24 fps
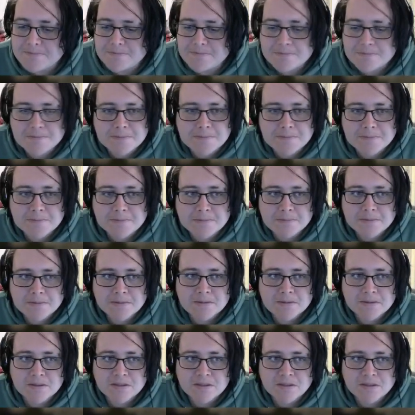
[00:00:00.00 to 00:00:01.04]
whopping
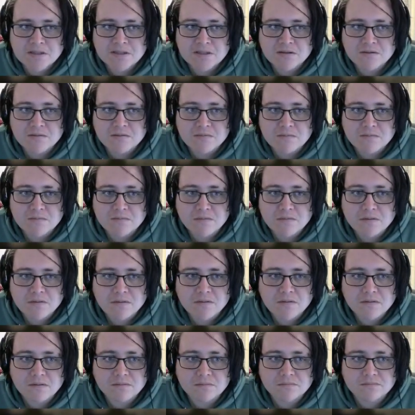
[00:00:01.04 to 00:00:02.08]
330
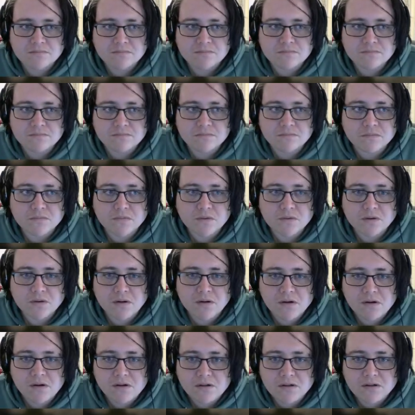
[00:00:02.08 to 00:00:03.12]
RP with
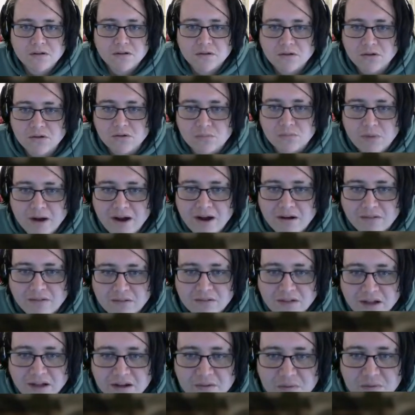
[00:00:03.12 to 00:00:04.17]
premium. Oh wow!
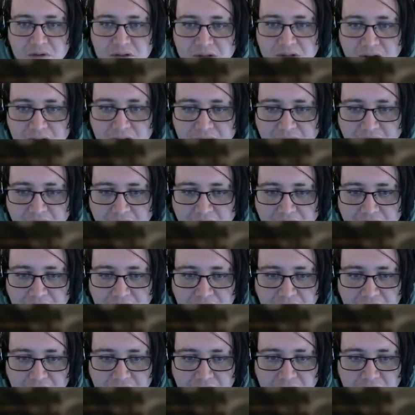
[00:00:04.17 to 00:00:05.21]
Like, what did I get?
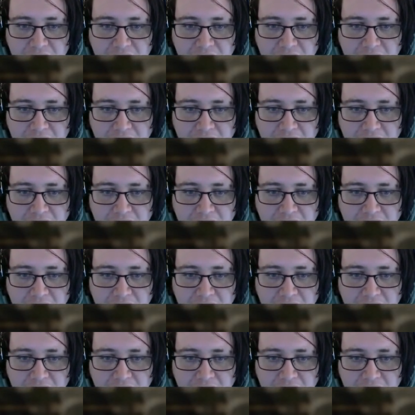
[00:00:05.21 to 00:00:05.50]
I got